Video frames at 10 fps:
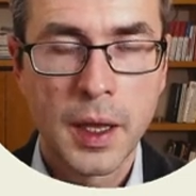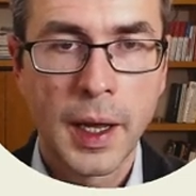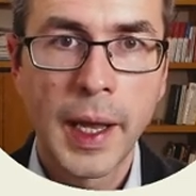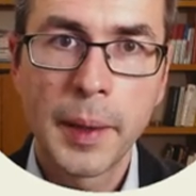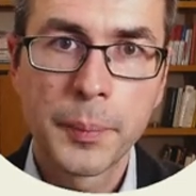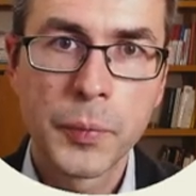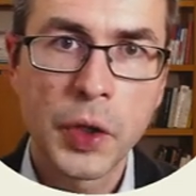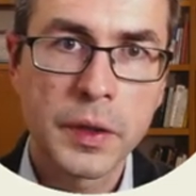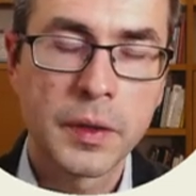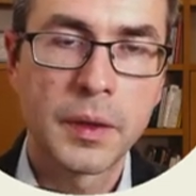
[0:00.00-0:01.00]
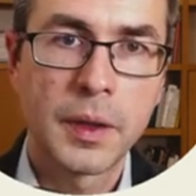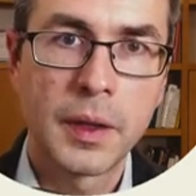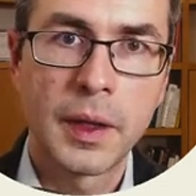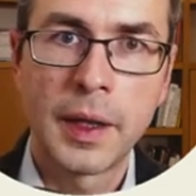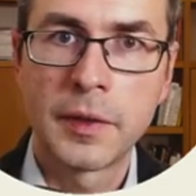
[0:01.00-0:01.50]
I am not
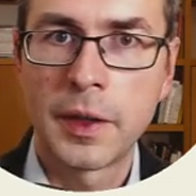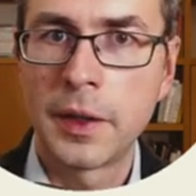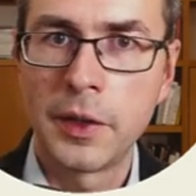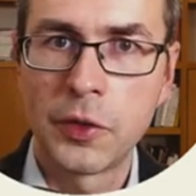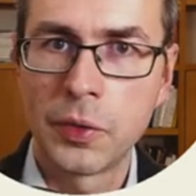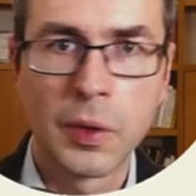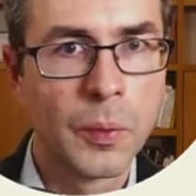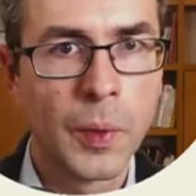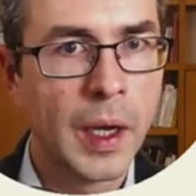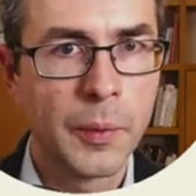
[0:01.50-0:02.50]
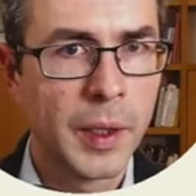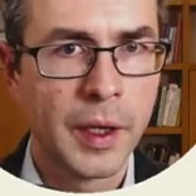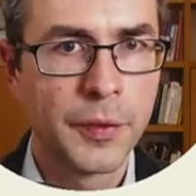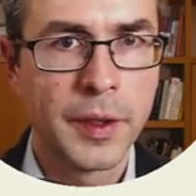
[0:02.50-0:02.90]
entirely sure why we have